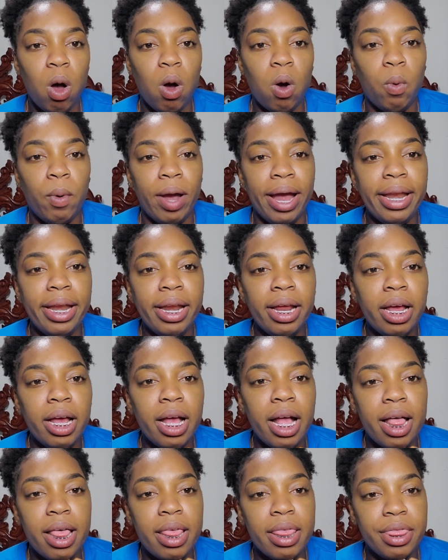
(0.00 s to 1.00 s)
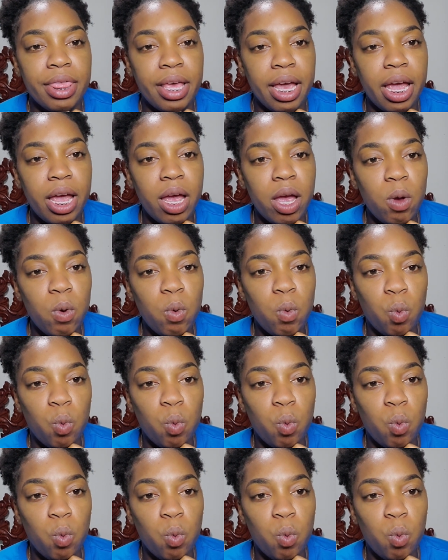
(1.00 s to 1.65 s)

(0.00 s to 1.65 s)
when they